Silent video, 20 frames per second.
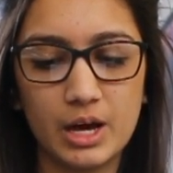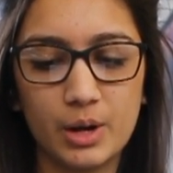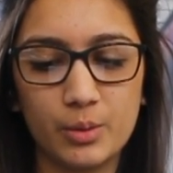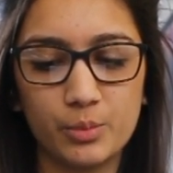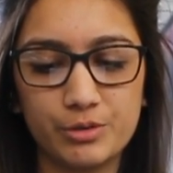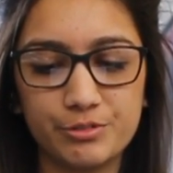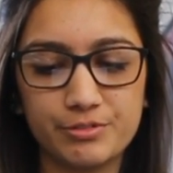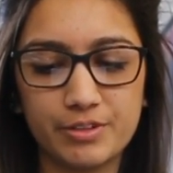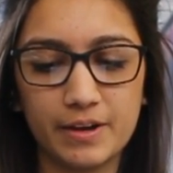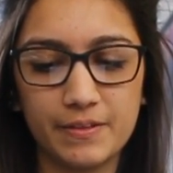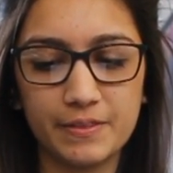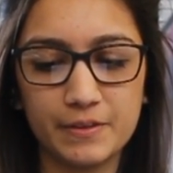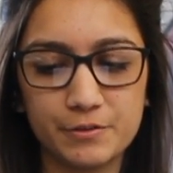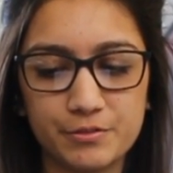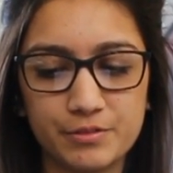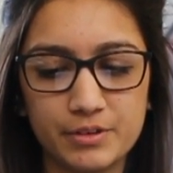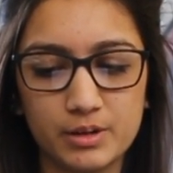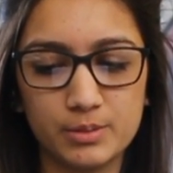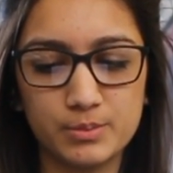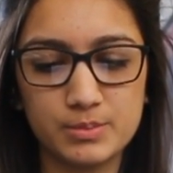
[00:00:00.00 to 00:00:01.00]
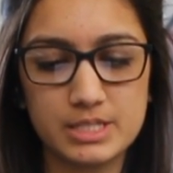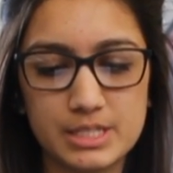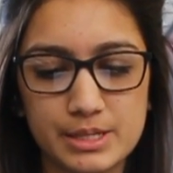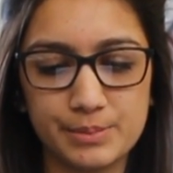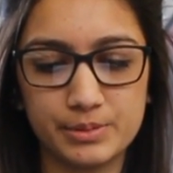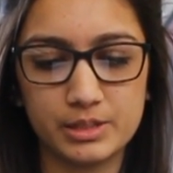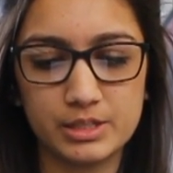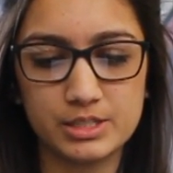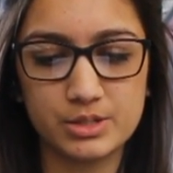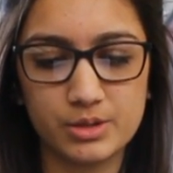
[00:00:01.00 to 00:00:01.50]
We found that films
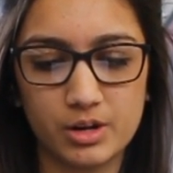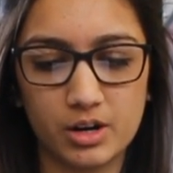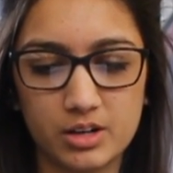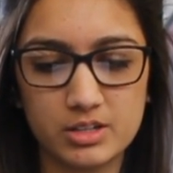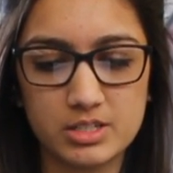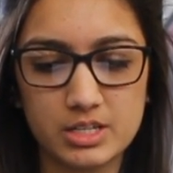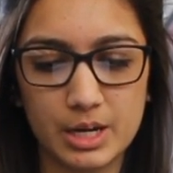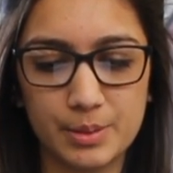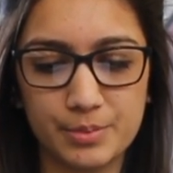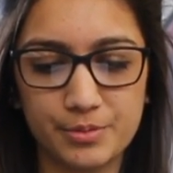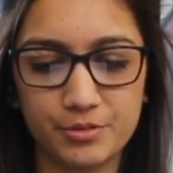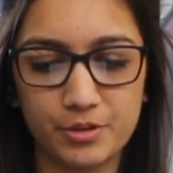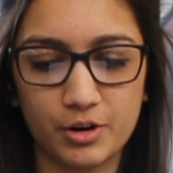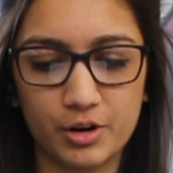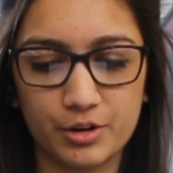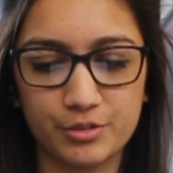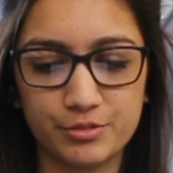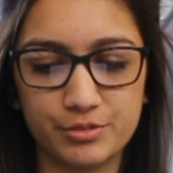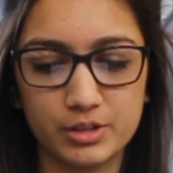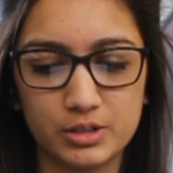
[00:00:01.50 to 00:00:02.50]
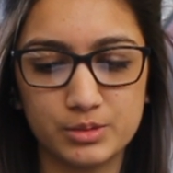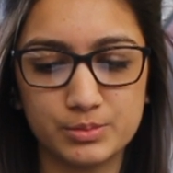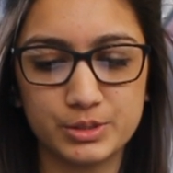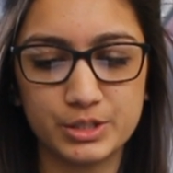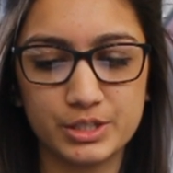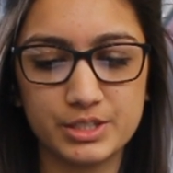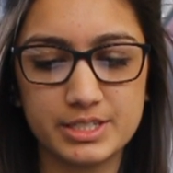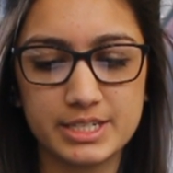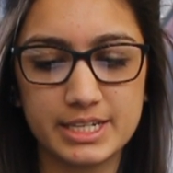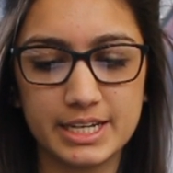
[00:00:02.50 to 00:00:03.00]
similar to our type of horror film
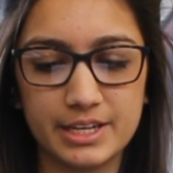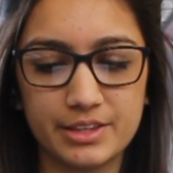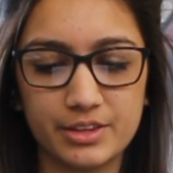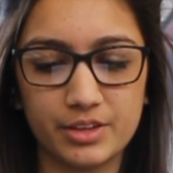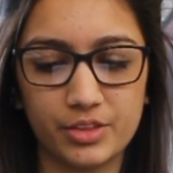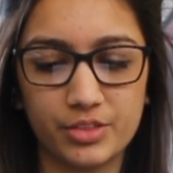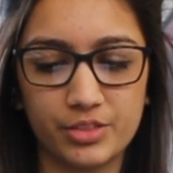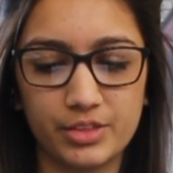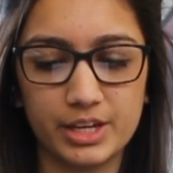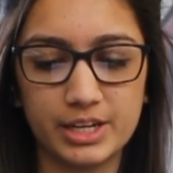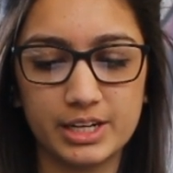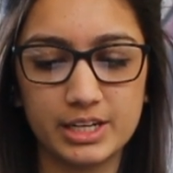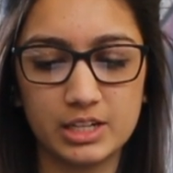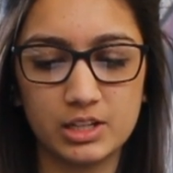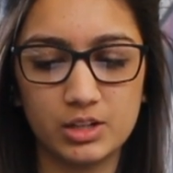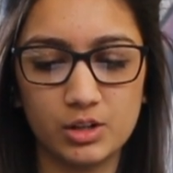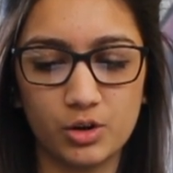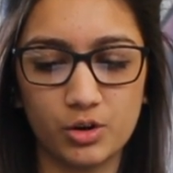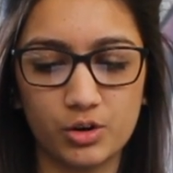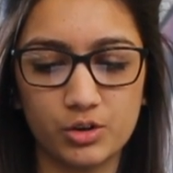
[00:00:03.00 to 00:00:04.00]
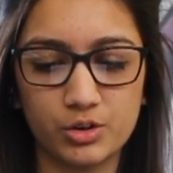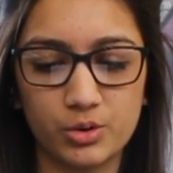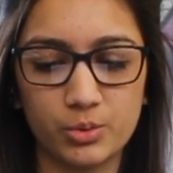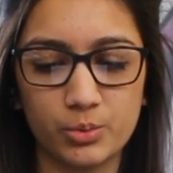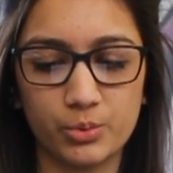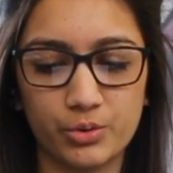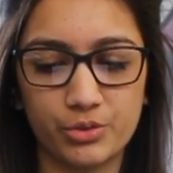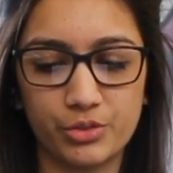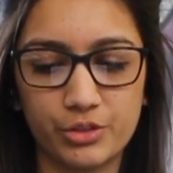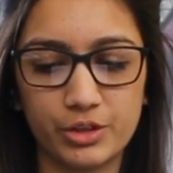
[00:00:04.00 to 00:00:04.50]
used either thin and long
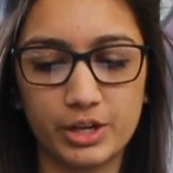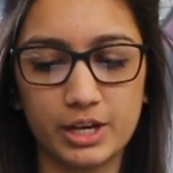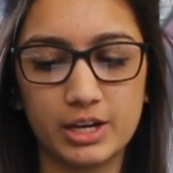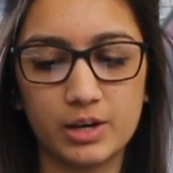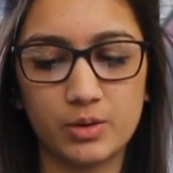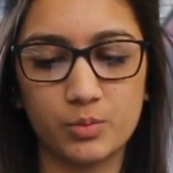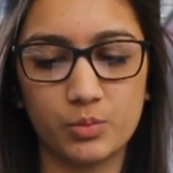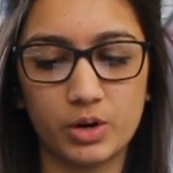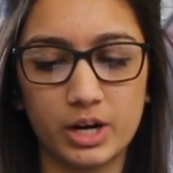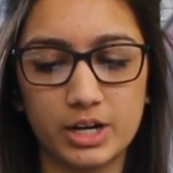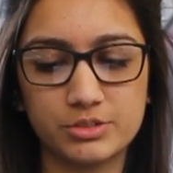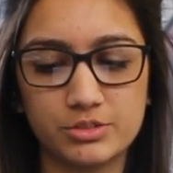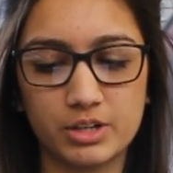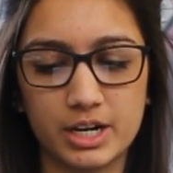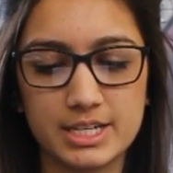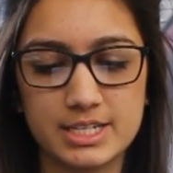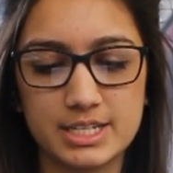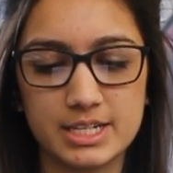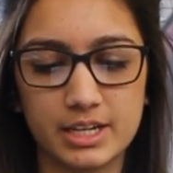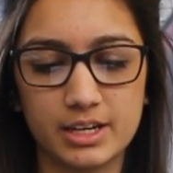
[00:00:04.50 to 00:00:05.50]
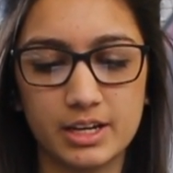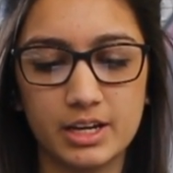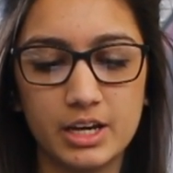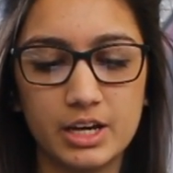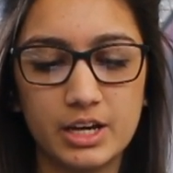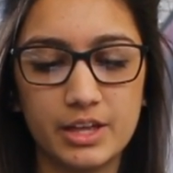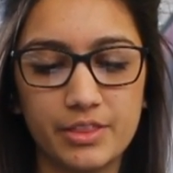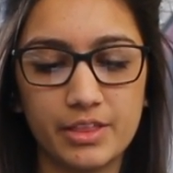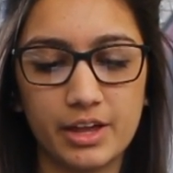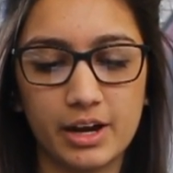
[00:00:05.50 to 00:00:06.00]
or thick and wide writing
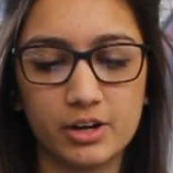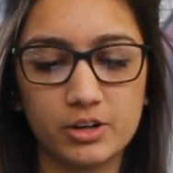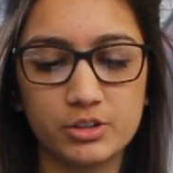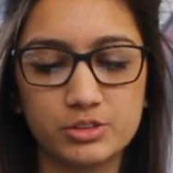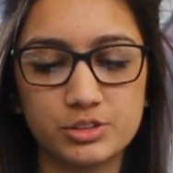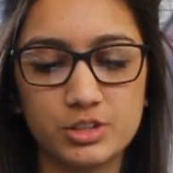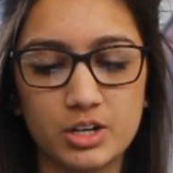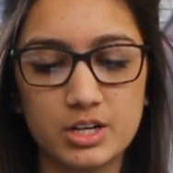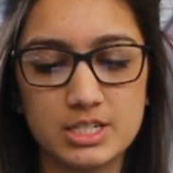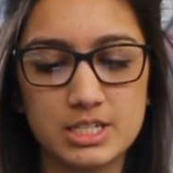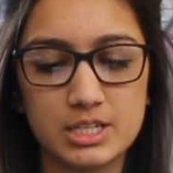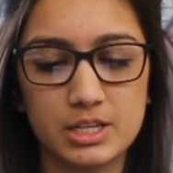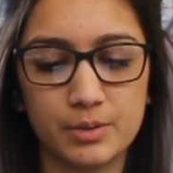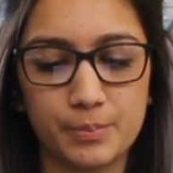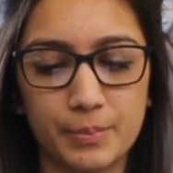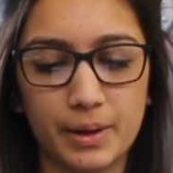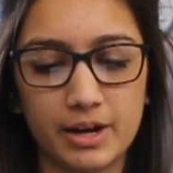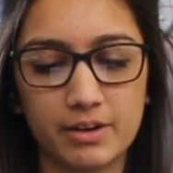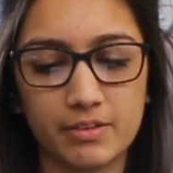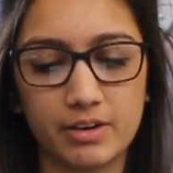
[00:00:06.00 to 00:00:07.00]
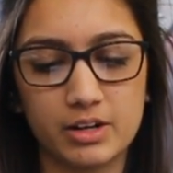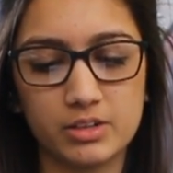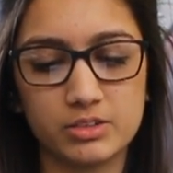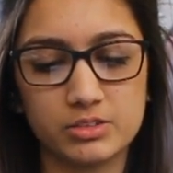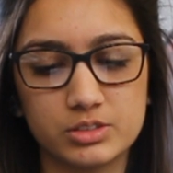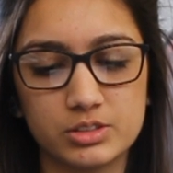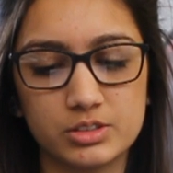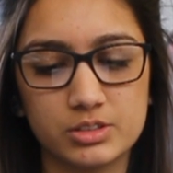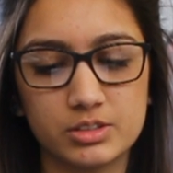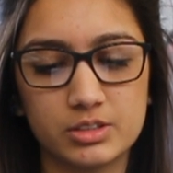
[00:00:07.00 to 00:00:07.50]
that contrasted
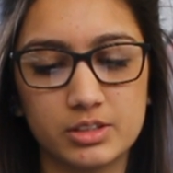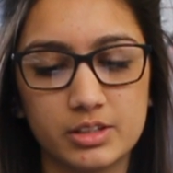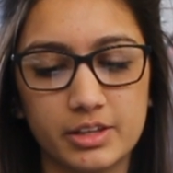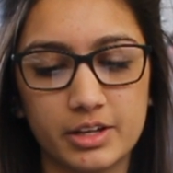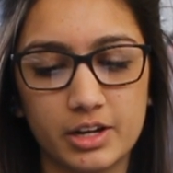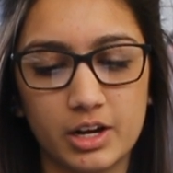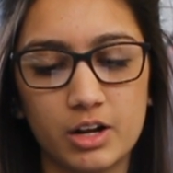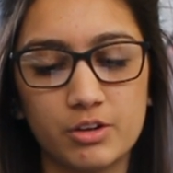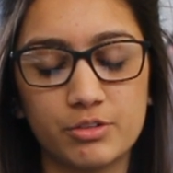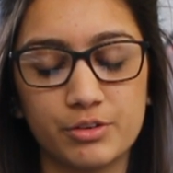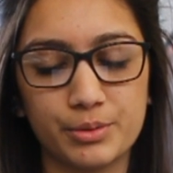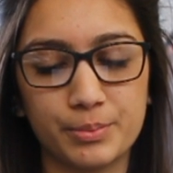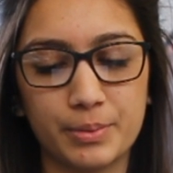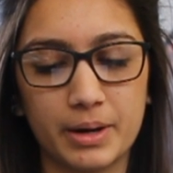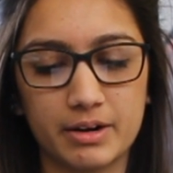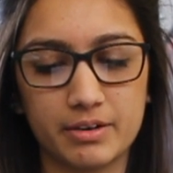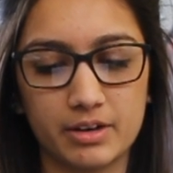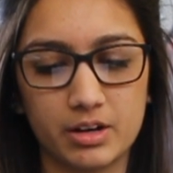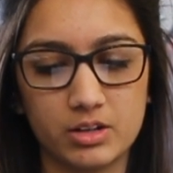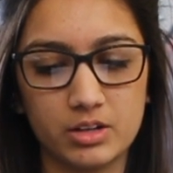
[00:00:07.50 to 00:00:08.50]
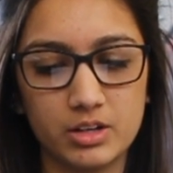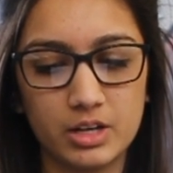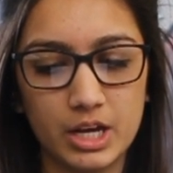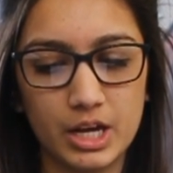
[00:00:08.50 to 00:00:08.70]
the colour of the background.